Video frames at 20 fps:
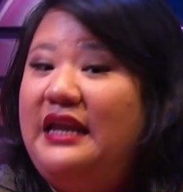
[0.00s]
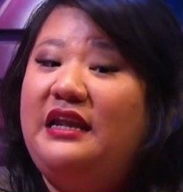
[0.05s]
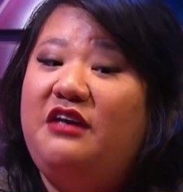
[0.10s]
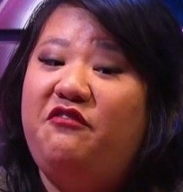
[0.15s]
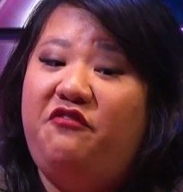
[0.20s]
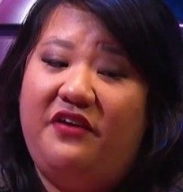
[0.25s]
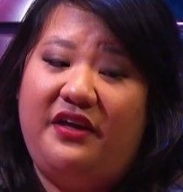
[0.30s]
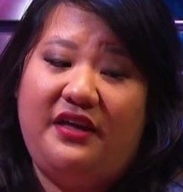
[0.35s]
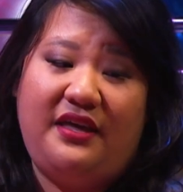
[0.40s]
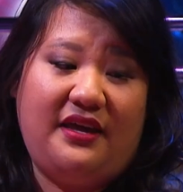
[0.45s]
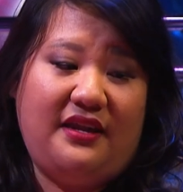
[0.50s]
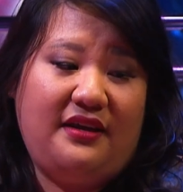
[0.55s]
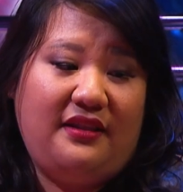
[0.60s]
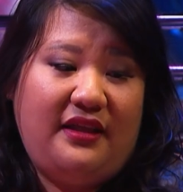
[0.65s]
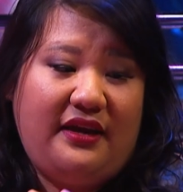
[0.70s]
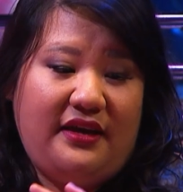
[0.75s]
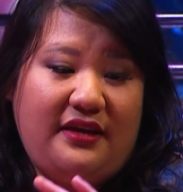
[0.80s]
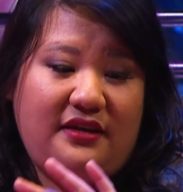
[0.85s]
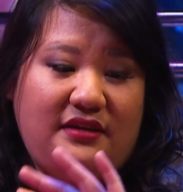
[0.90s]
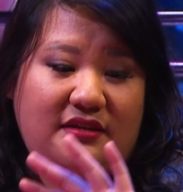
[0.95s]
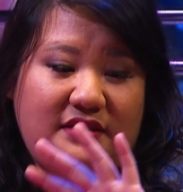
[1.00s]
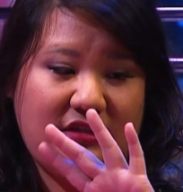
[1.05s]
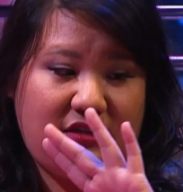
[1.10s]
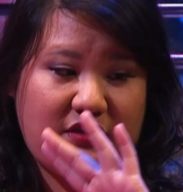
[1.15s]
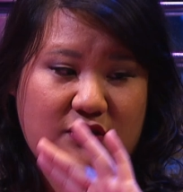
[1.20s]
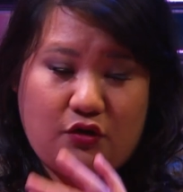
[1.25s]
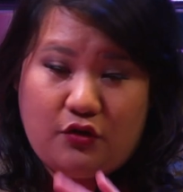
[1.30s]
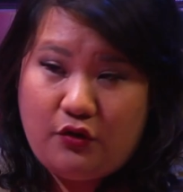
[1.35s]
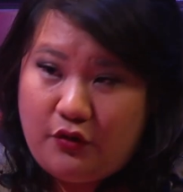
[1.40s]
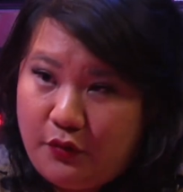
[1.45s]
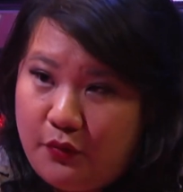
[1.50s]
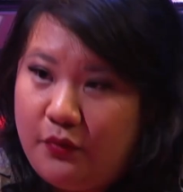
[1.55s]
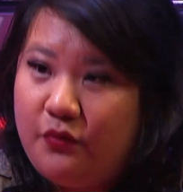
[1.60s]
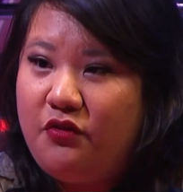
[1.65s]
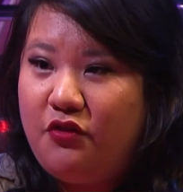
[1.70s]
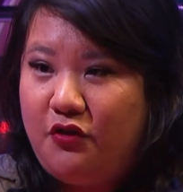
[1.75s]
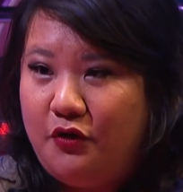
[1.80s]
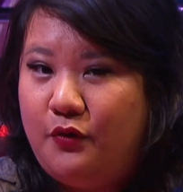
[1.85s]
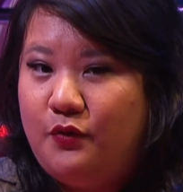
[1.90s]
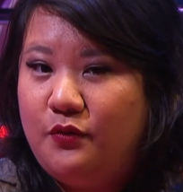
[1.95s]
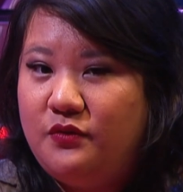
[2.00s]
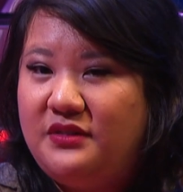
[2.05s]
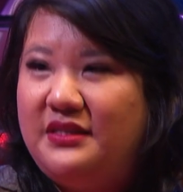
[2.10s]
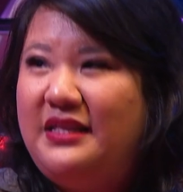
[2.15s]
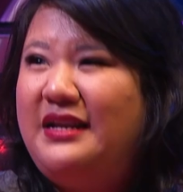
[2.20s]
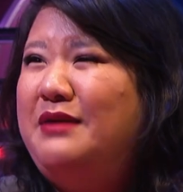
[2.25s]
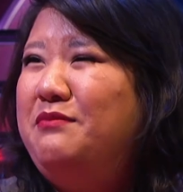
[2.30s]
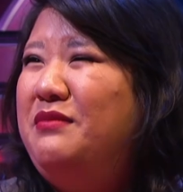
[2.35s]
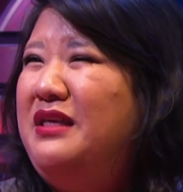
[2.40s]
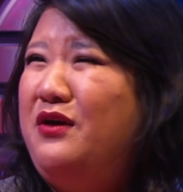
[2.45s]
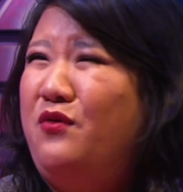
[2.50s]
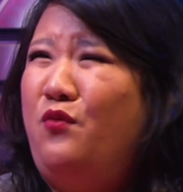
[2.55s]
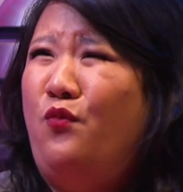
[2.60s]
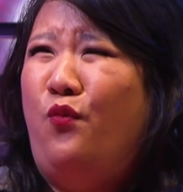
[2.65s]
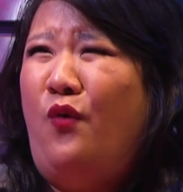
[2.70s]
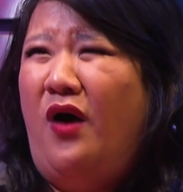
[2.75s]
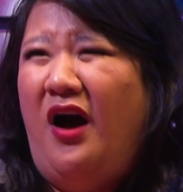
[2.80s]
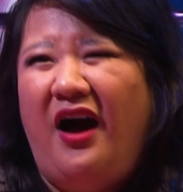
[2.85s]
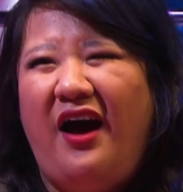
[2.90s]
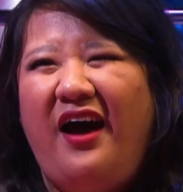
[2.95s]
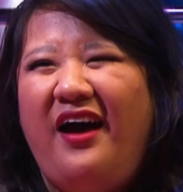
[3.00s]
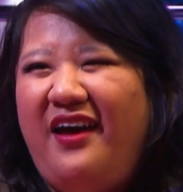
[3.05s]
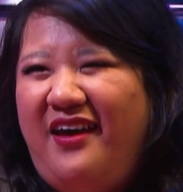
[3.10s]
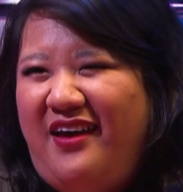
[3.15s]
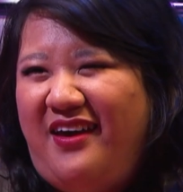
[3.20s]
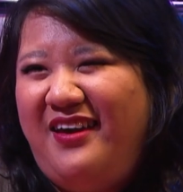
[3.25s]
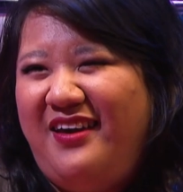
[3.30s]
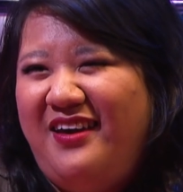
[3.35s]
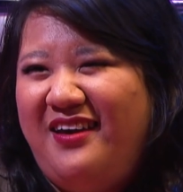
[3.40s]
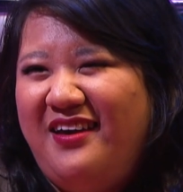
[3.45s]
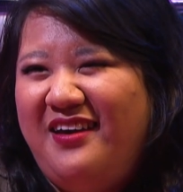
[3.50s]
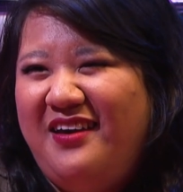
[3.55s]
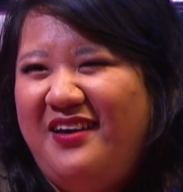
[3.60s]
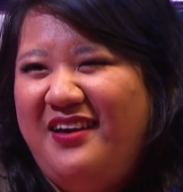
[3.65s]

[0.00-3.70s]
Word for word: And if I can like disclude those, then I'm like, why?